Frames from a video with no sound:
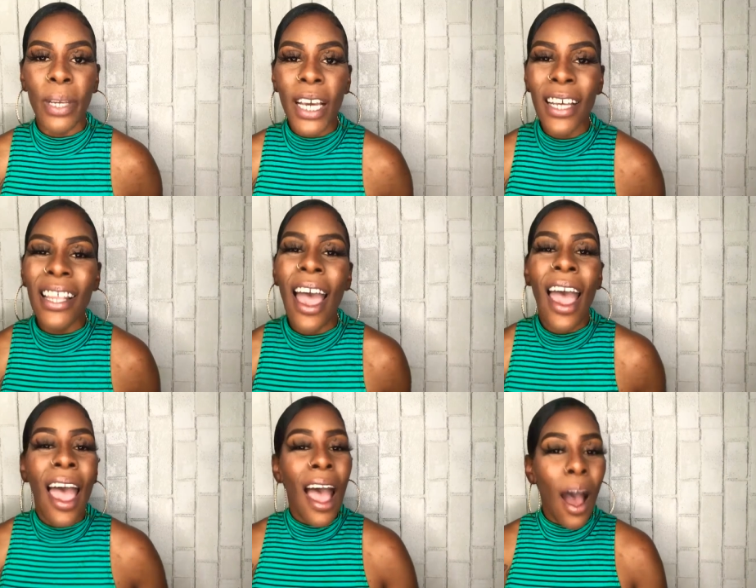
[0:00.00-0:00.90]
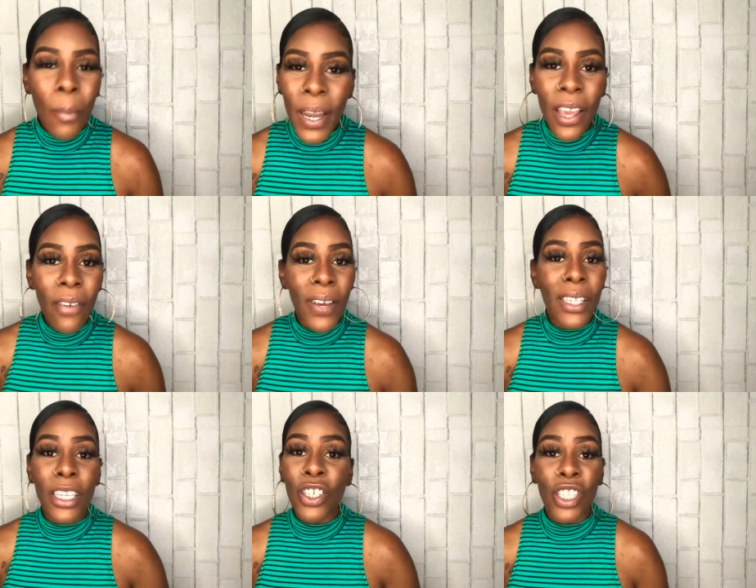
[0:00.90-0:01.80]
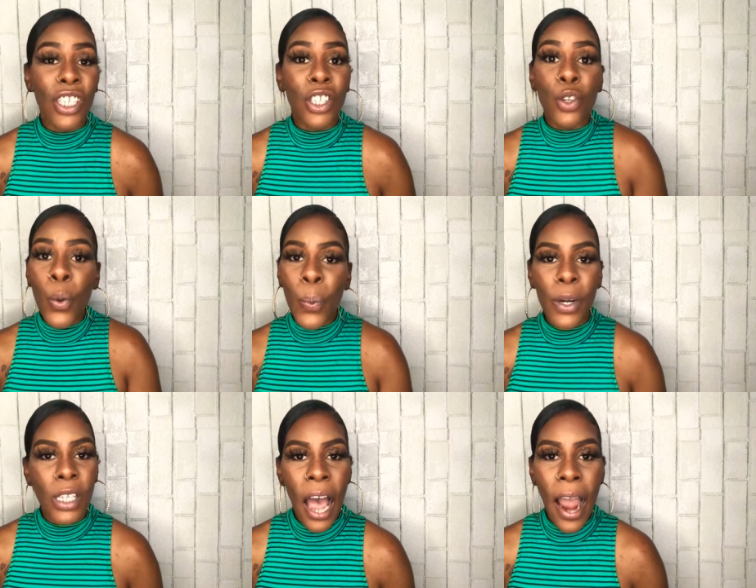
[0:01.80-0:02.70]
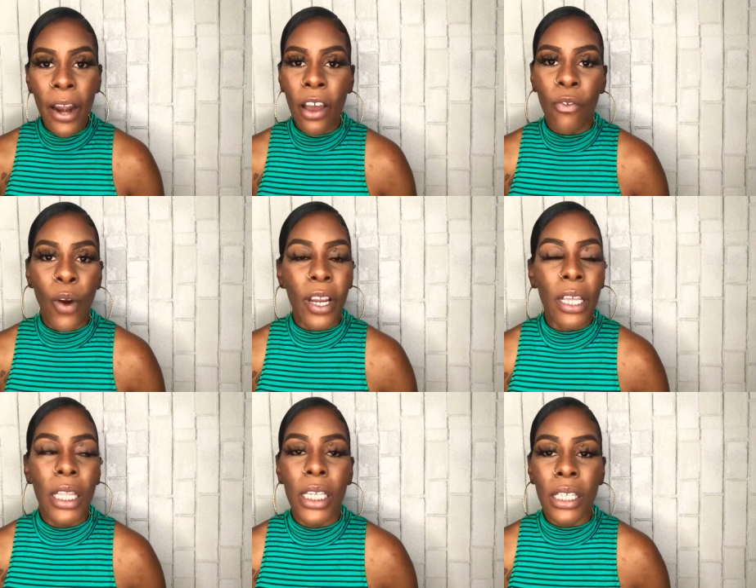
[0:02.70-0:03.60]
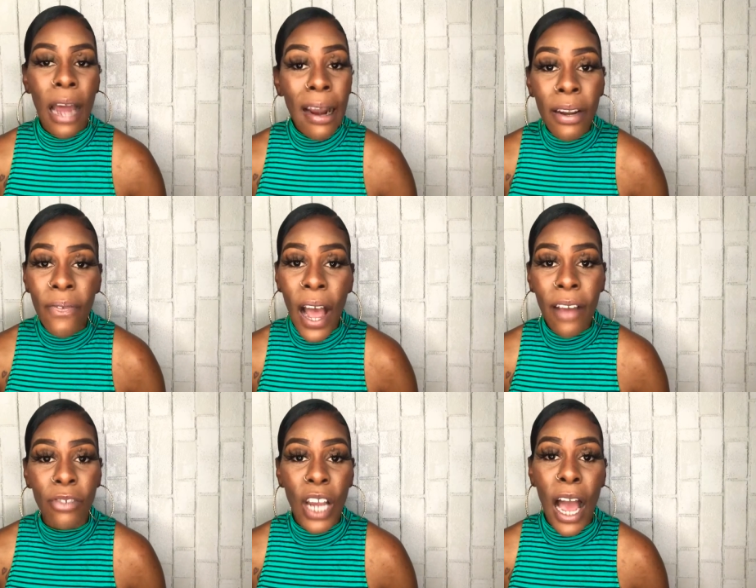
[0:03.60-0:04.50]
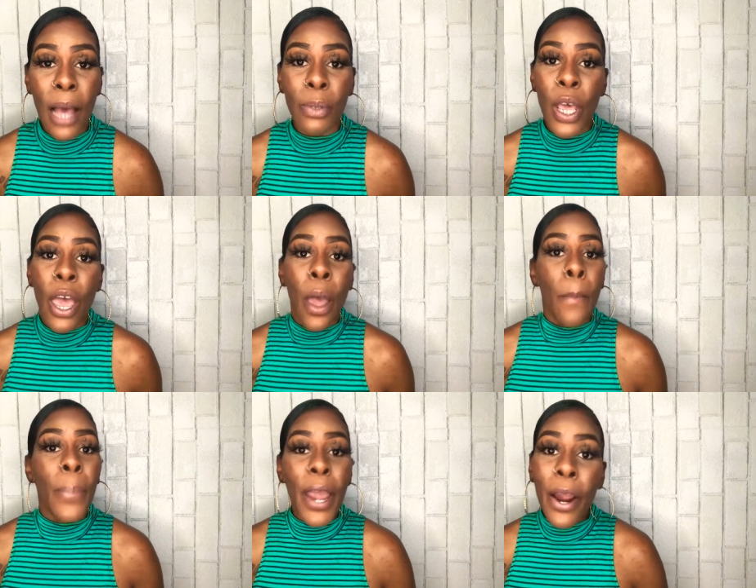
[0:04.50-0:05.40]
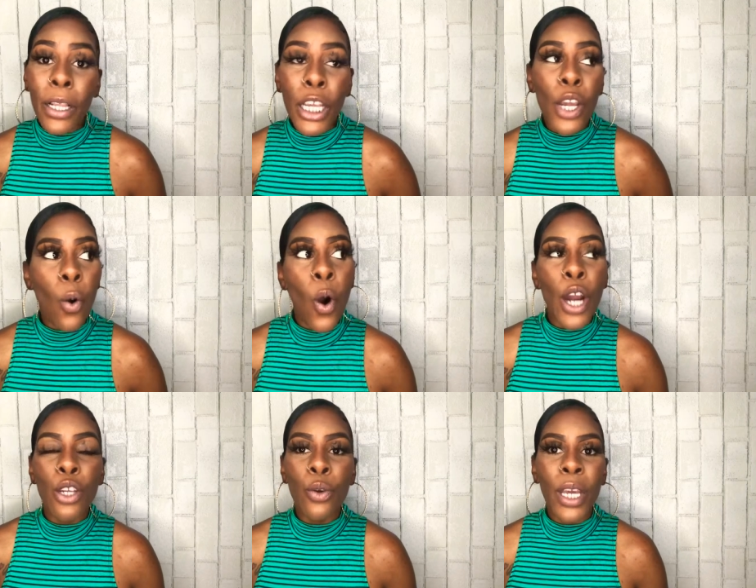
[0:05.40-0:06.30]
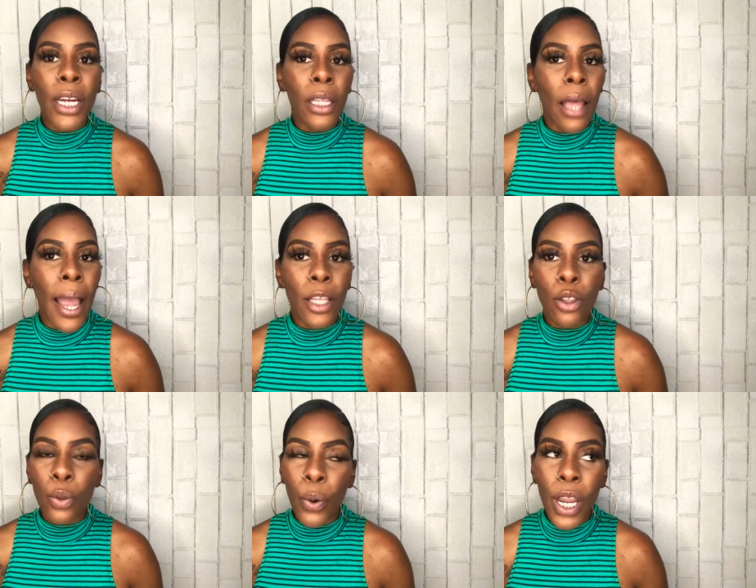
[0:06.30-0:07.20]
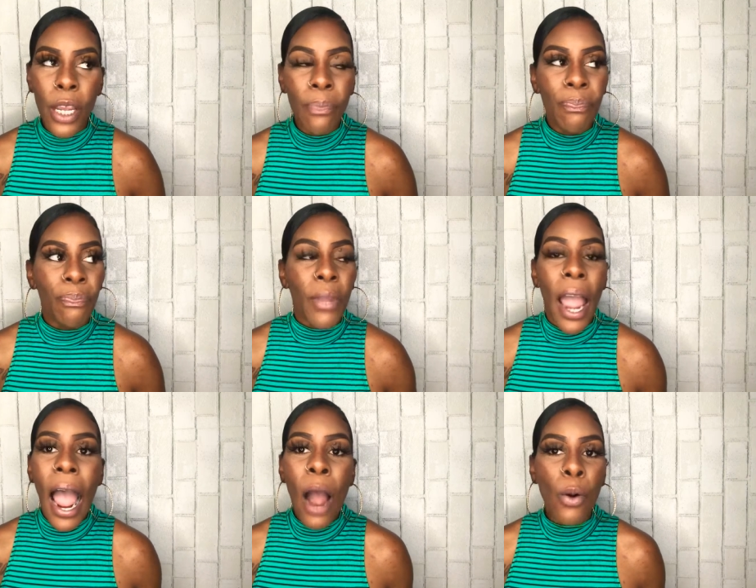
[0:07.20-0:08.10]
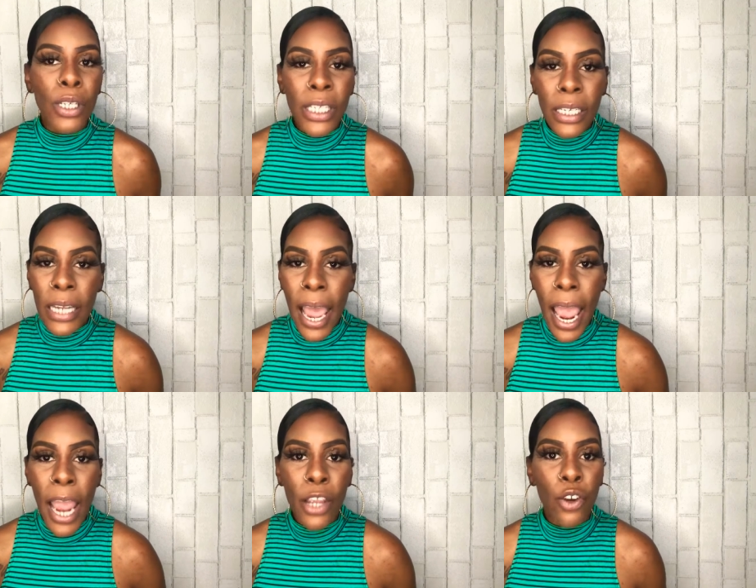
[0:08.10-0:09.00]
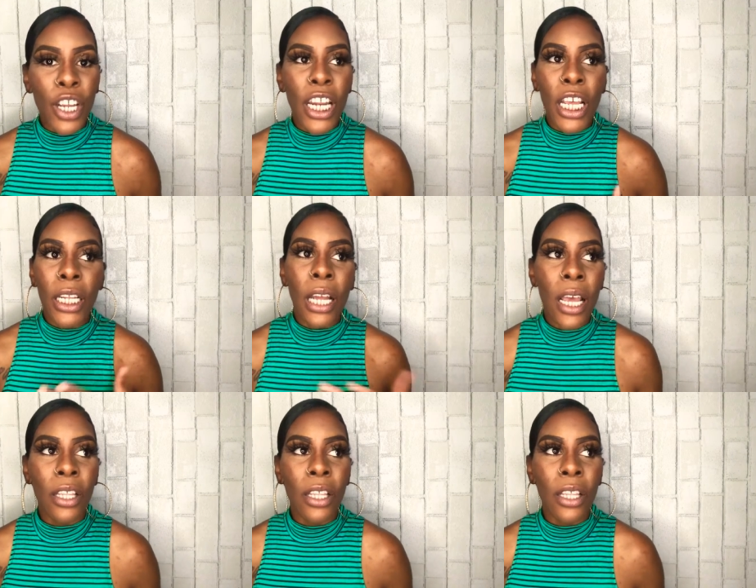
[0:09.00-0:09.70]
because how many of us is just super tired of working these 9 to 5 jobs barely or you getting like 3 hours a day, you're getting